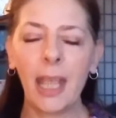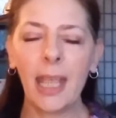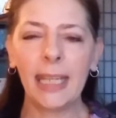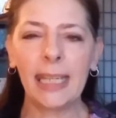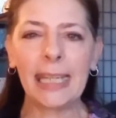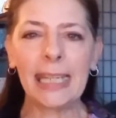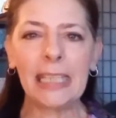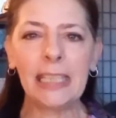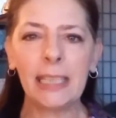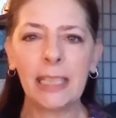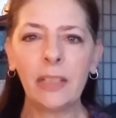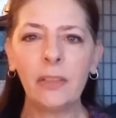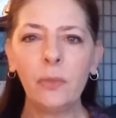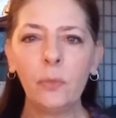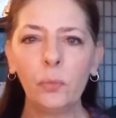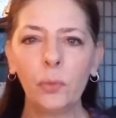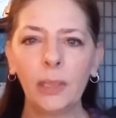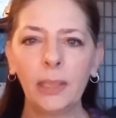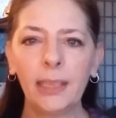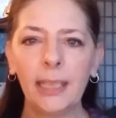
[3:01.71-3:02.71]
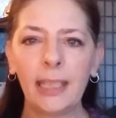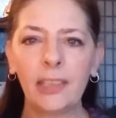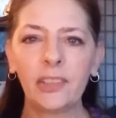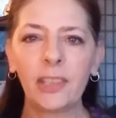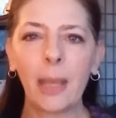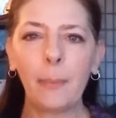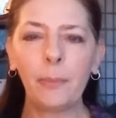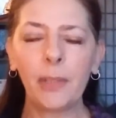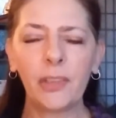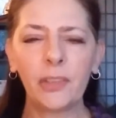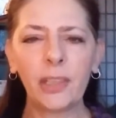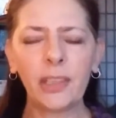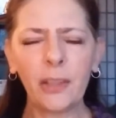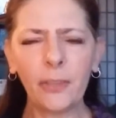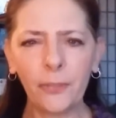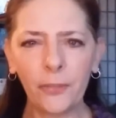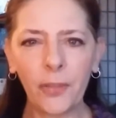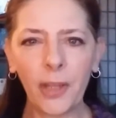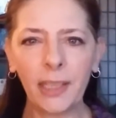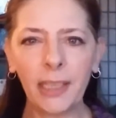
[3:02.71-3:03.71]
He didn't really accept this. And
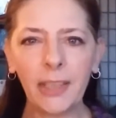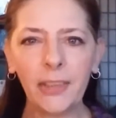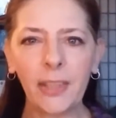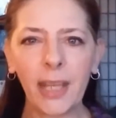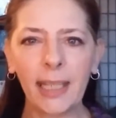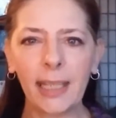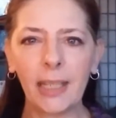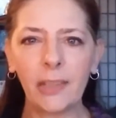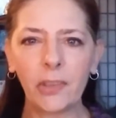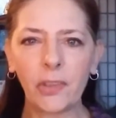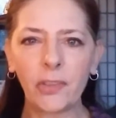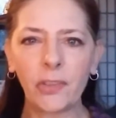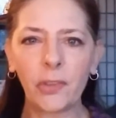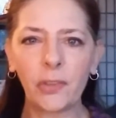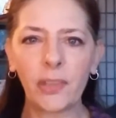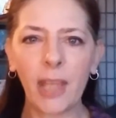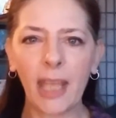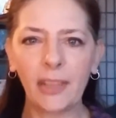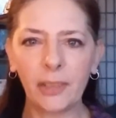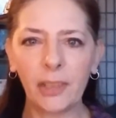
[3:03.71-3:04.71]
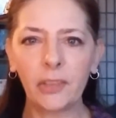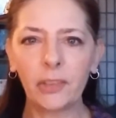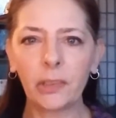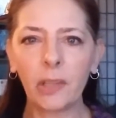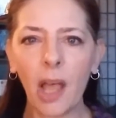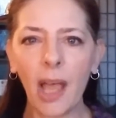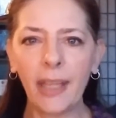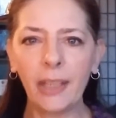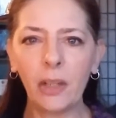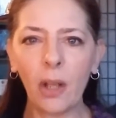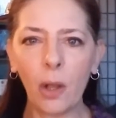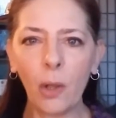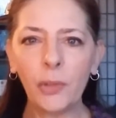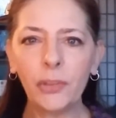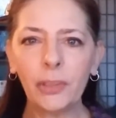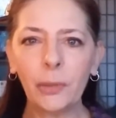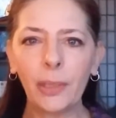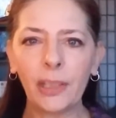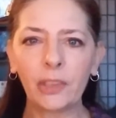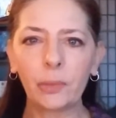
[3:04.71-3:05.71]
the funny thing is that this client
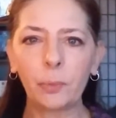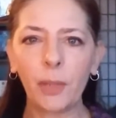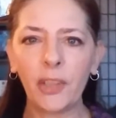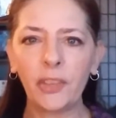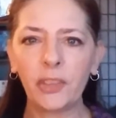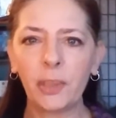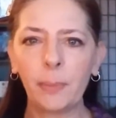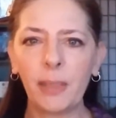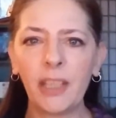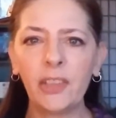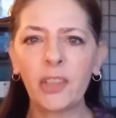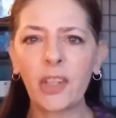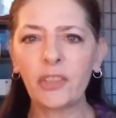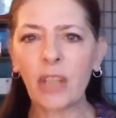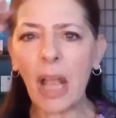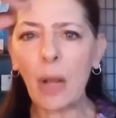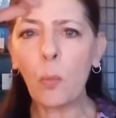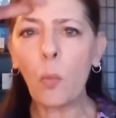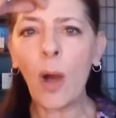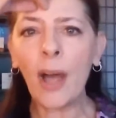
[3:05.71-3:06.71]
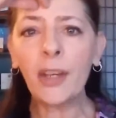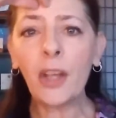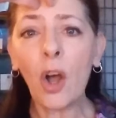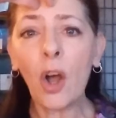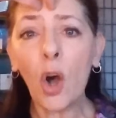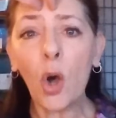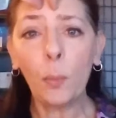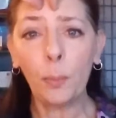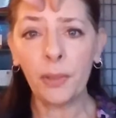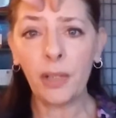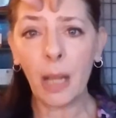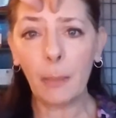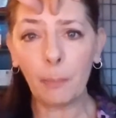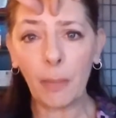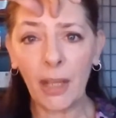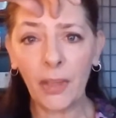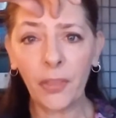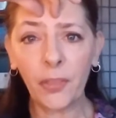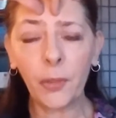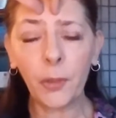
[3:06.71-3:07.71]
also expressed to me, he says, "I want to open up
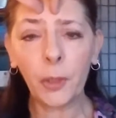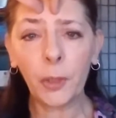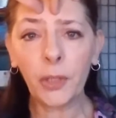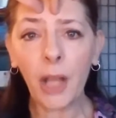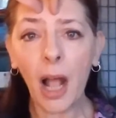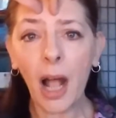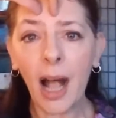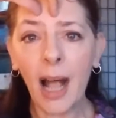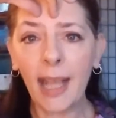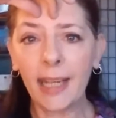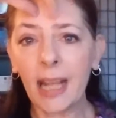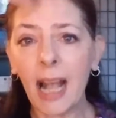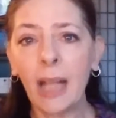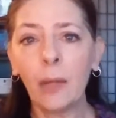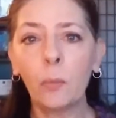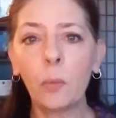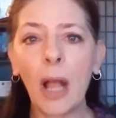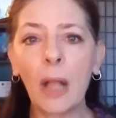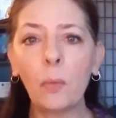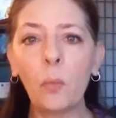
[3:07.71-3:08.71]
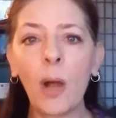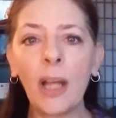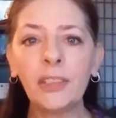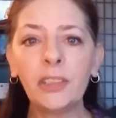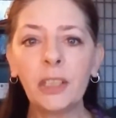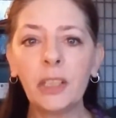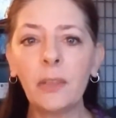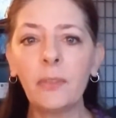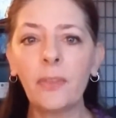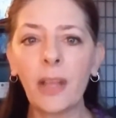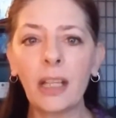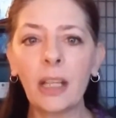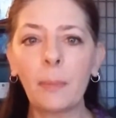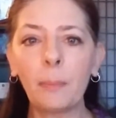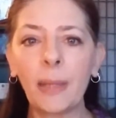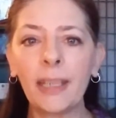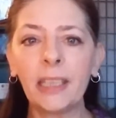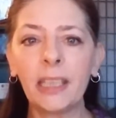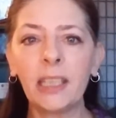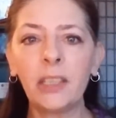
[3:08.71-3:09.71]
my third eye. I want to
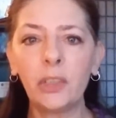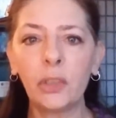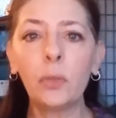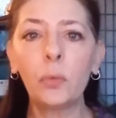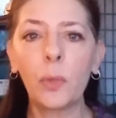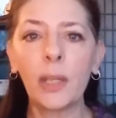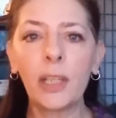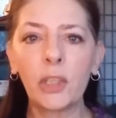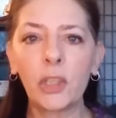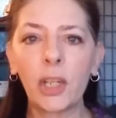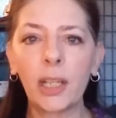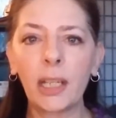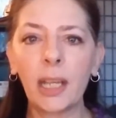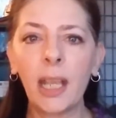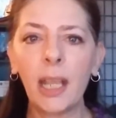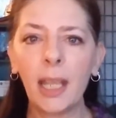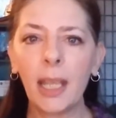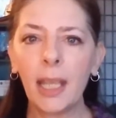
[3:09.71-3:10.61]
develop my intuition."